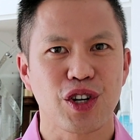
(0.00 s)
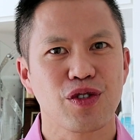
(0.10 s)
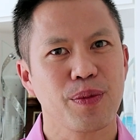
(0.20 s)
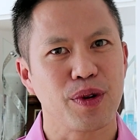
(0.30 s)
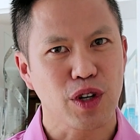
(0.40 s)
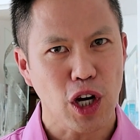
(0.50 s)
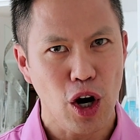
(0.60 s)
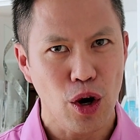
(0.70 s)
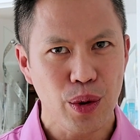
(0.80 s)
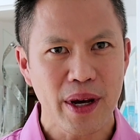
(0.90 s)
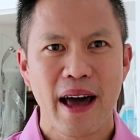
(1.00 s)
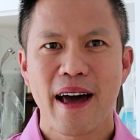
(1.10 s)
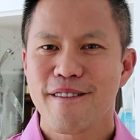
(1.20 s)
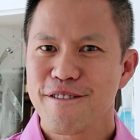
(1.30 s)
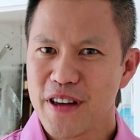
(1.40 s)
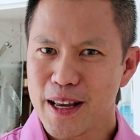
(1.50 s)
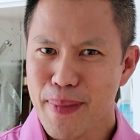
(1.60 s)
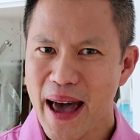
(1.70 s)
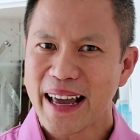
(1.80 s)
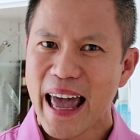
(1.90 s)
to contribute code,
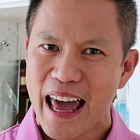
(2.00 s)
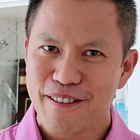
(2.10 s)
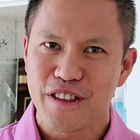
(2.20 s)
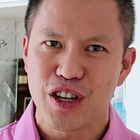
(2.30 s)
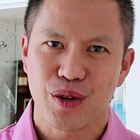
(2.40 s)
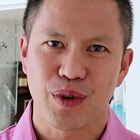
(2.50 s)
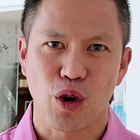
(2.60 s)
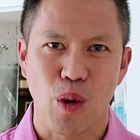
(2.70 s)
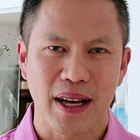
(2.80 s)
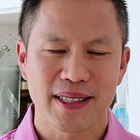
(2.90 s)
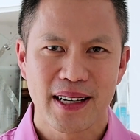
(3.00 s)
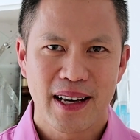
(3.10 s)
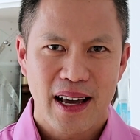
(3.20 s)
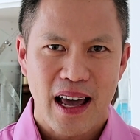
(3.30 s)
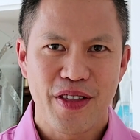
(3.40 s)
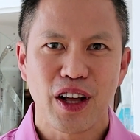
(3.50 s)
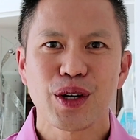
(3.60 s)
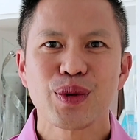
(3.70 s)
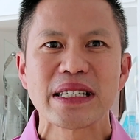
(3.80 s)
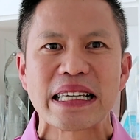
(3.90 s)
feedback, and feature requests, and they'll
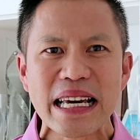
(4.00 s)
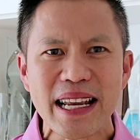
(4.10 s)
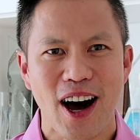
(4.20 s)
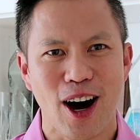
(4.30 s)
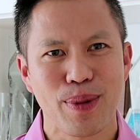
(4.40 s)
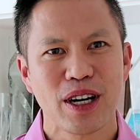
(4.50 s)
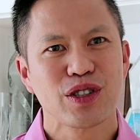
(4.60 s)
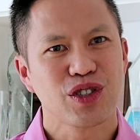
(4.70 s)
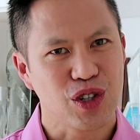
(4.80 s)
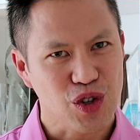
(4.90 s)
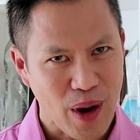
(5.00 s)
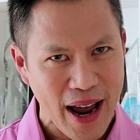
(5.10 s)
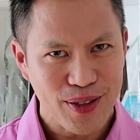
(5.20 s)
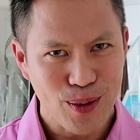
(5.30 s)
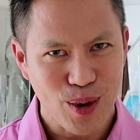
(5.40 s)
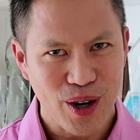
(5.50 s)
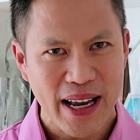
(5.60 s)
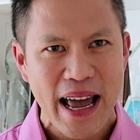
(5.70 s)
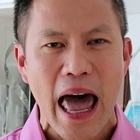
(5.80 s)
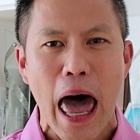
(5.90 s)
use GitHub to track the
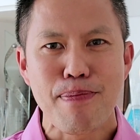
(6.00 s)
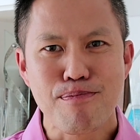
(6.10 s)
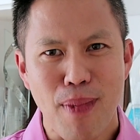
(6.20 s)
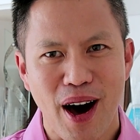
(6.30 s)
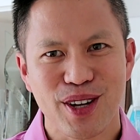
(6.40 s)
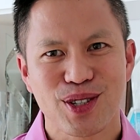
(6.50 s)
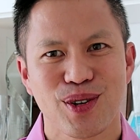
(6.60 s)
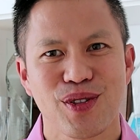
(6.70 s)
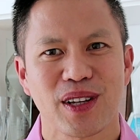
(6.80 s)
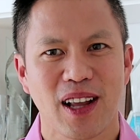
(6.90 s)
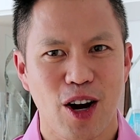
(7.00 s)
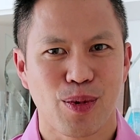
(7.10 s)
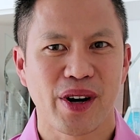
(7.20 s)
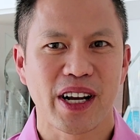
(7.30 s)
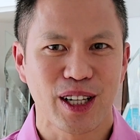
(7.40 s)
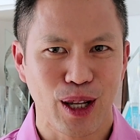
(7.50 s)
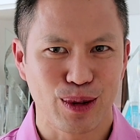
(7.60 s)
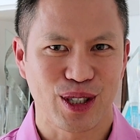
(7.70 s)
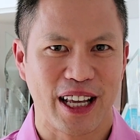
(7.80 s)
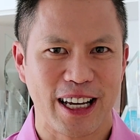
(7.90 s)
work and monitor the library
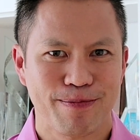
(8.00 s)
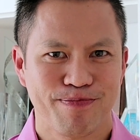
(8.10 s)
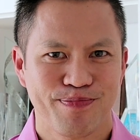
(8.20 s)
closely.